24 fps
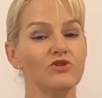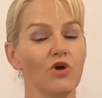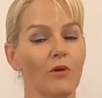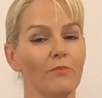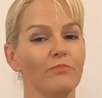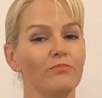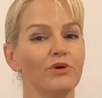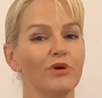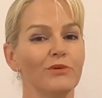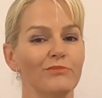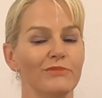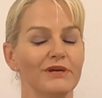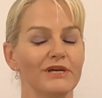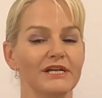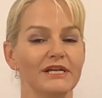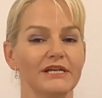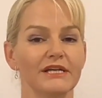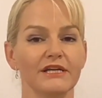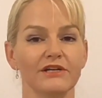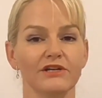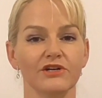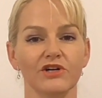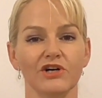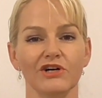not
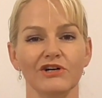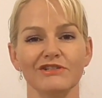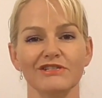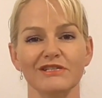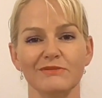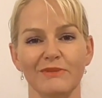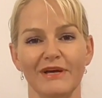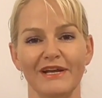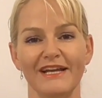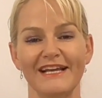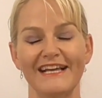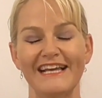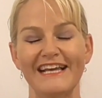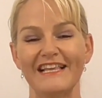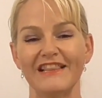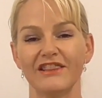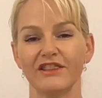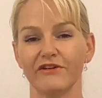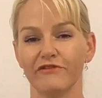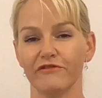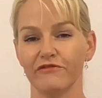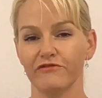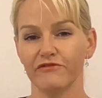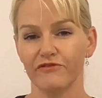permitted in a cosmetic
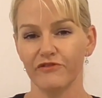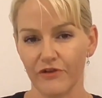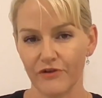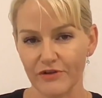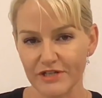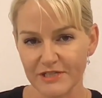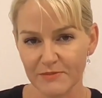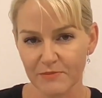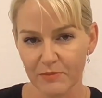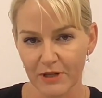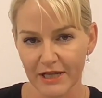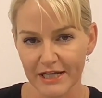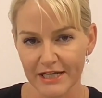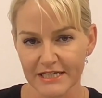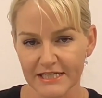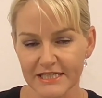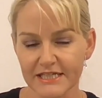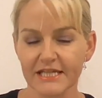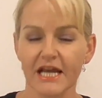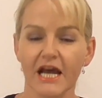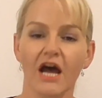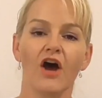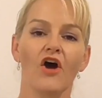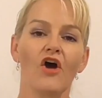in the first
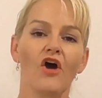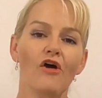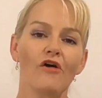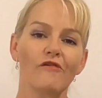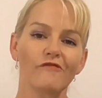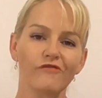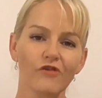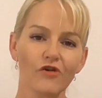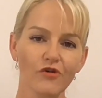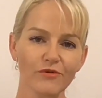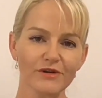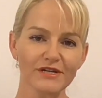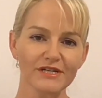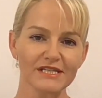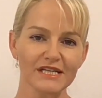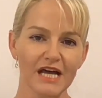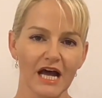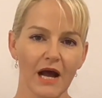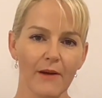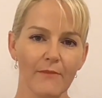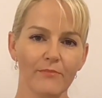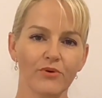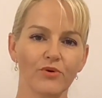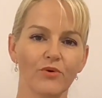place. For
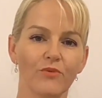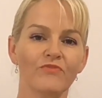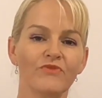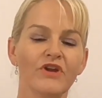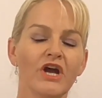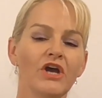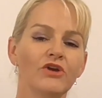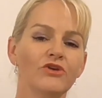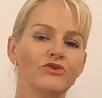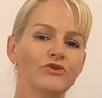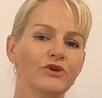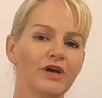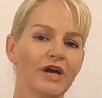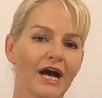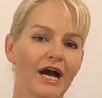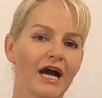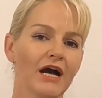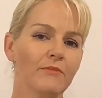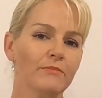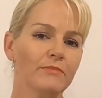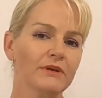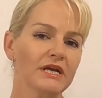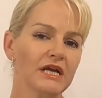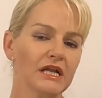example, you
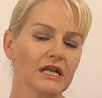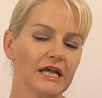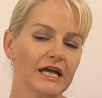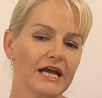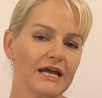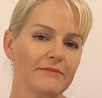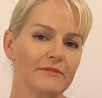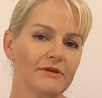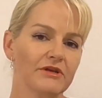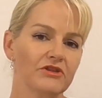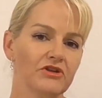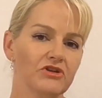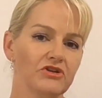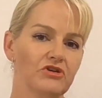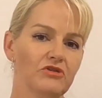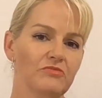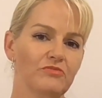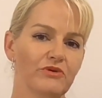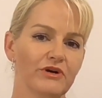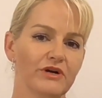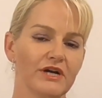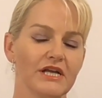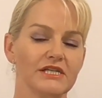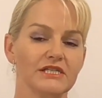can't be claiming that your
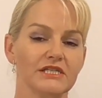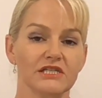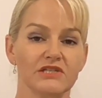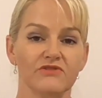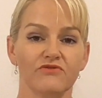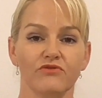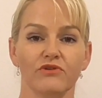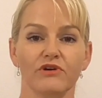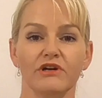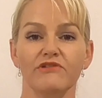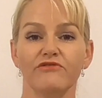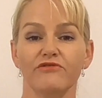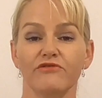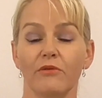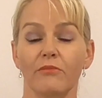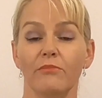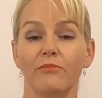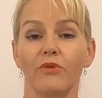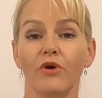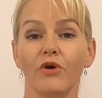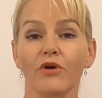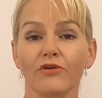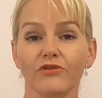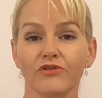product is free
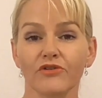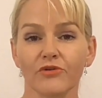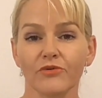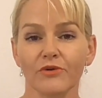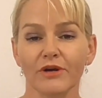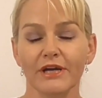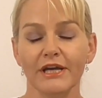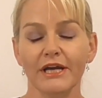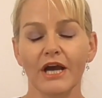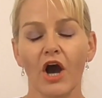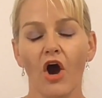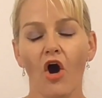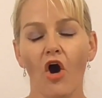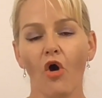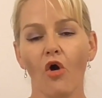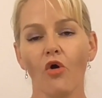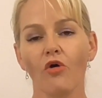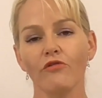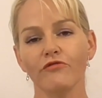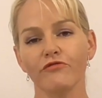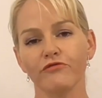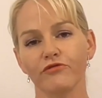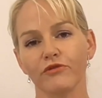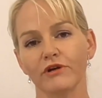from mercury
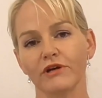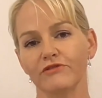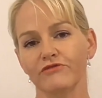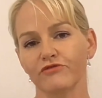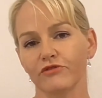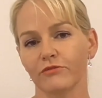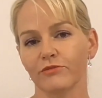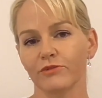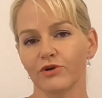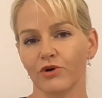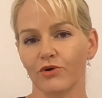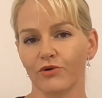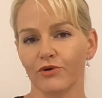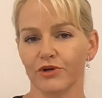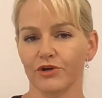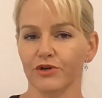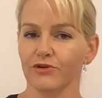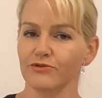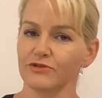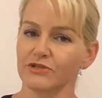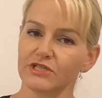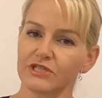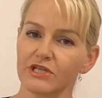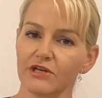or free from
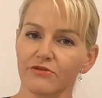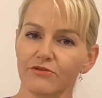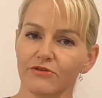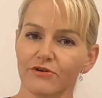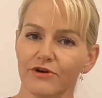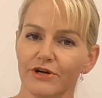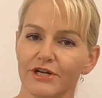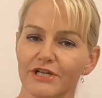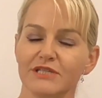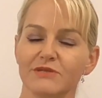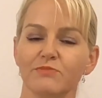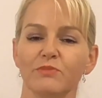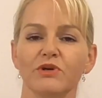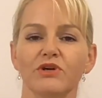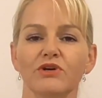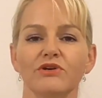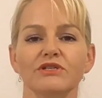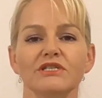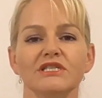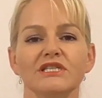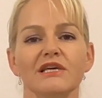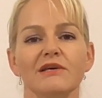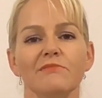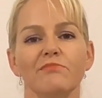corticosteroids
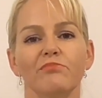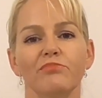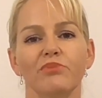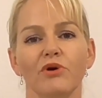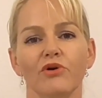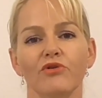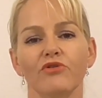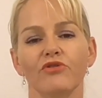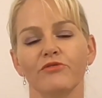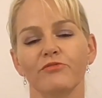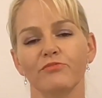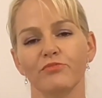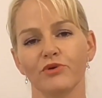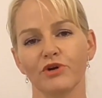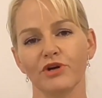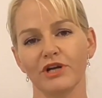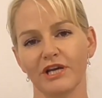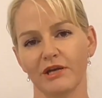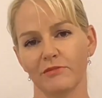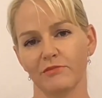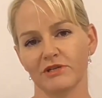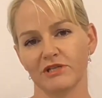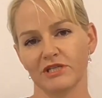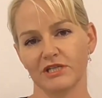because they're both
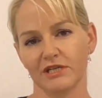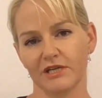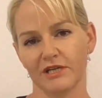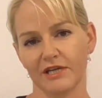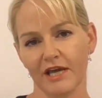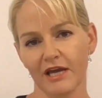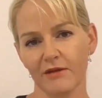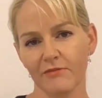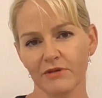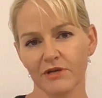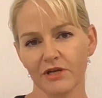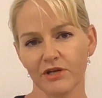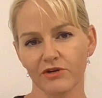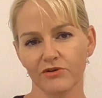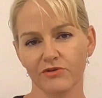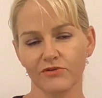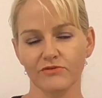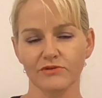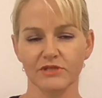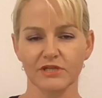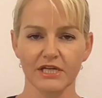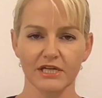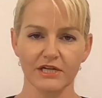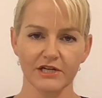prohibited
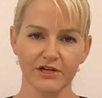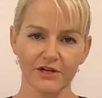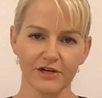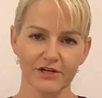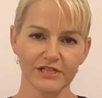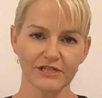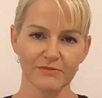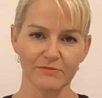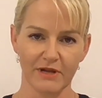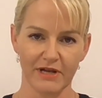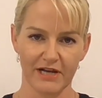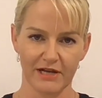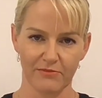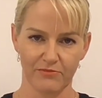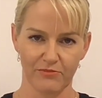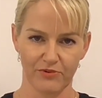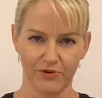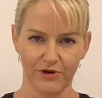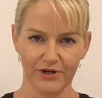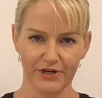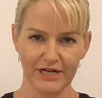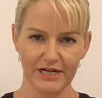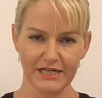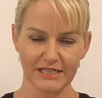chemicals in a cosmetic
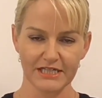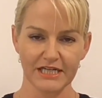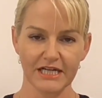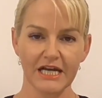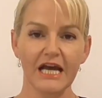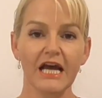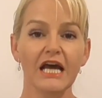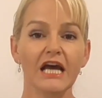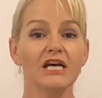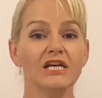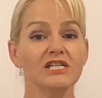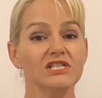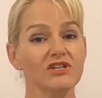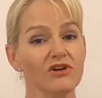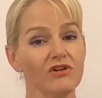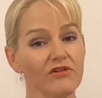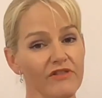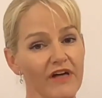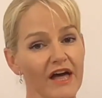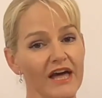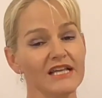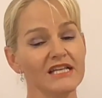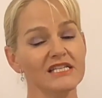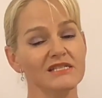product.
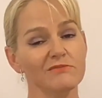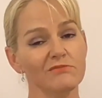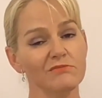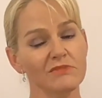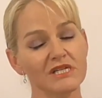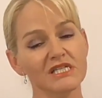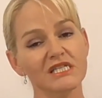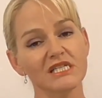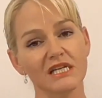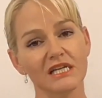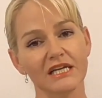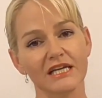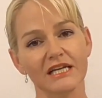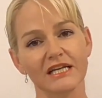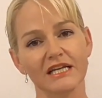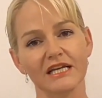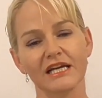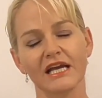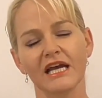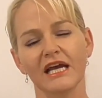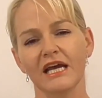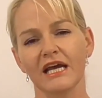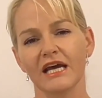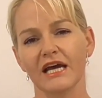So that is
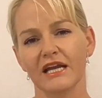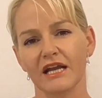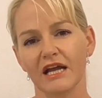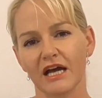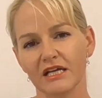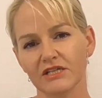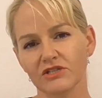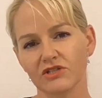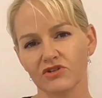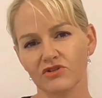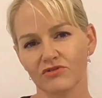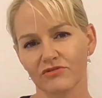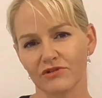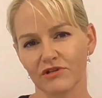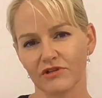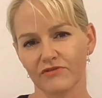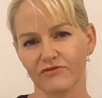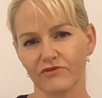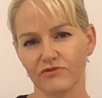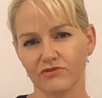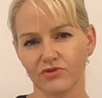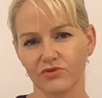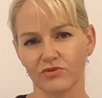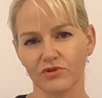misleading and
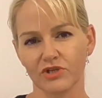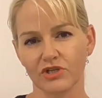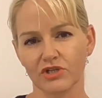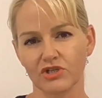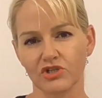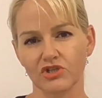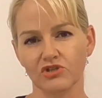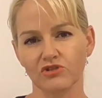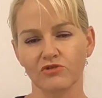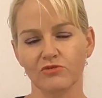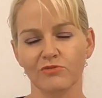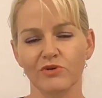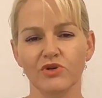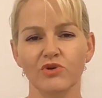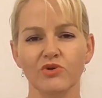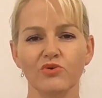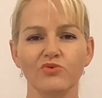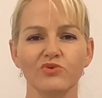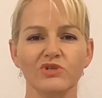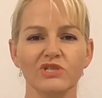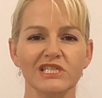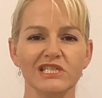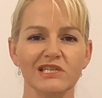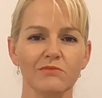untruthful to a consumer
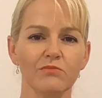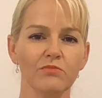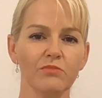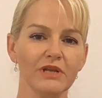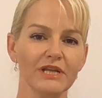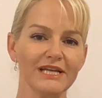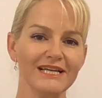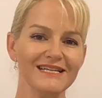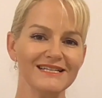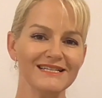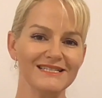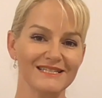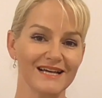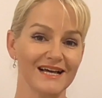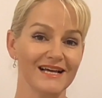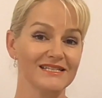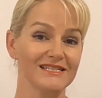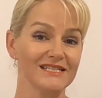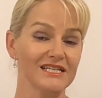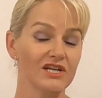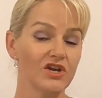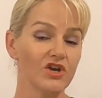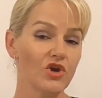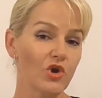who simply
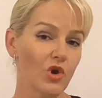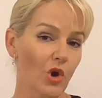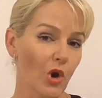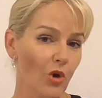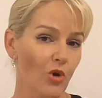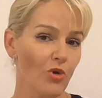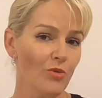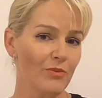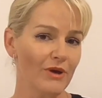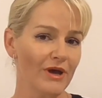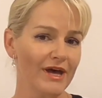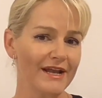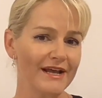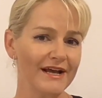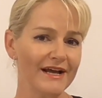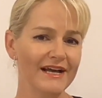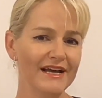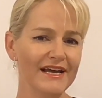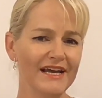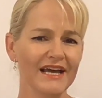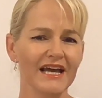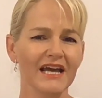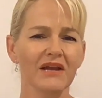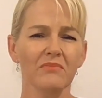doesn't know better
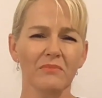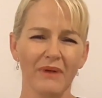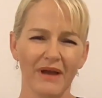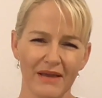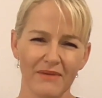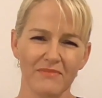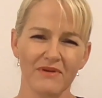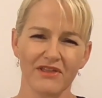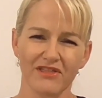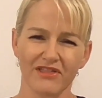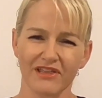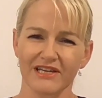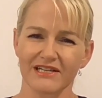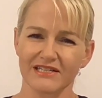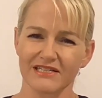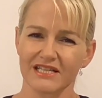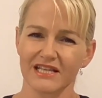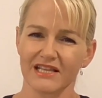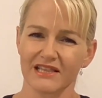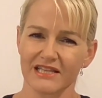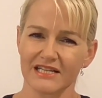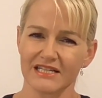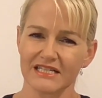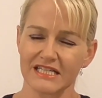and maybe
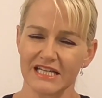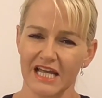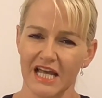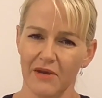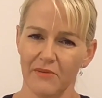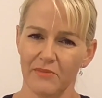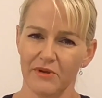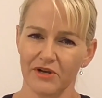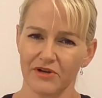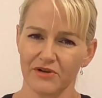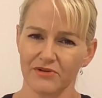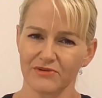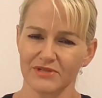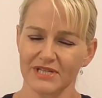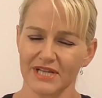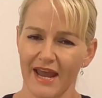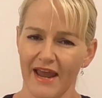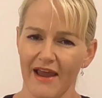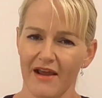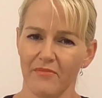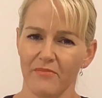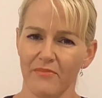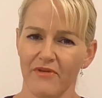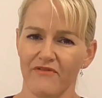thinks that these chemicals
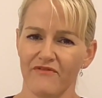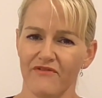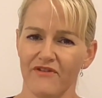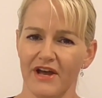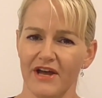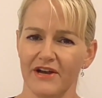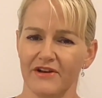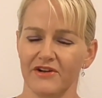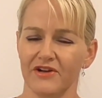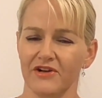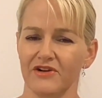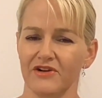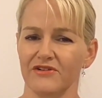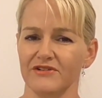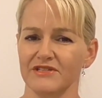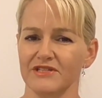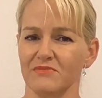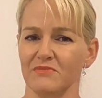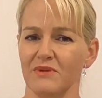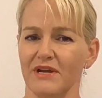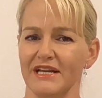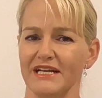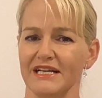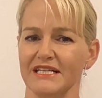can be found in
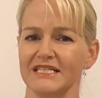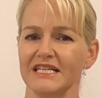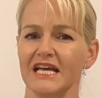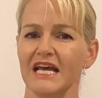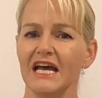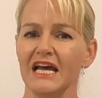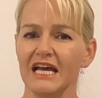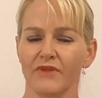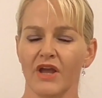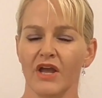cosmetics